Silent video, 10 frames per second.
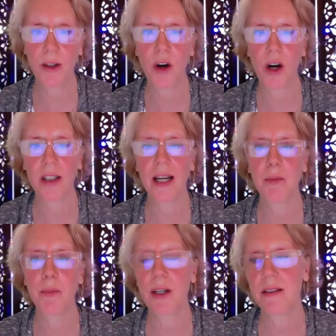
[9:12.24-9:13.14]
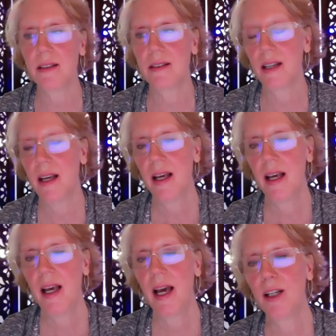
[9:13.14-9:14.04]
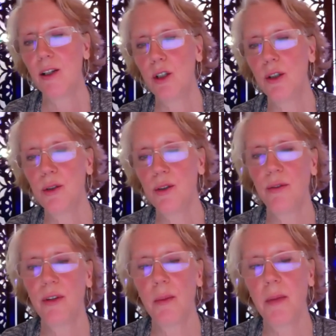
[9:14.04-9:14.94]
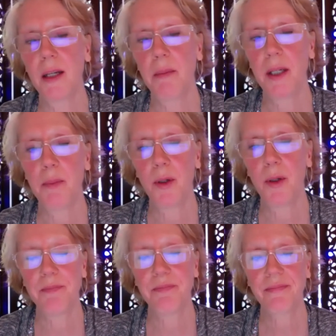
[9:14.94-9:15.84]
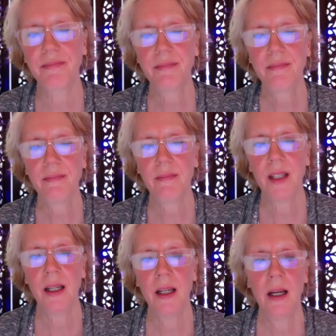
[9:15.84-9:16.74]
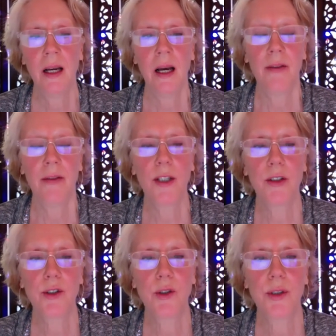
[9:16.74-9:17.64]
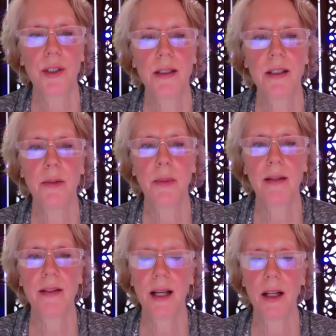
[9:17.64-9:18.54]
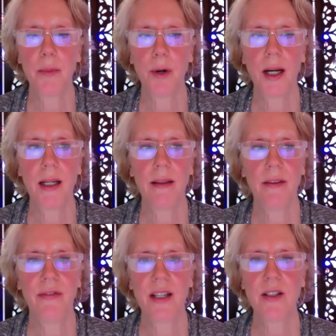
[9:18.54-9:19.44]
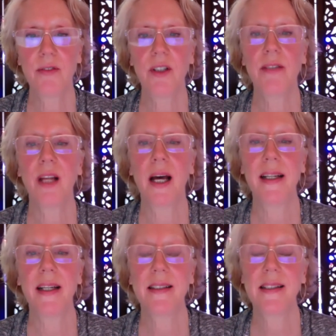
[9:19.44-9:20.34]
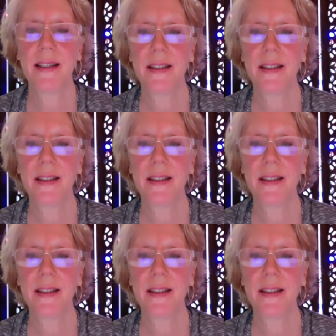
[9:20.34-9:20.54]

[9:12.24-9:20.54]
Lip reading: our online presence and include so very many people. The winter solstice is about celebrating the Festival of Lights.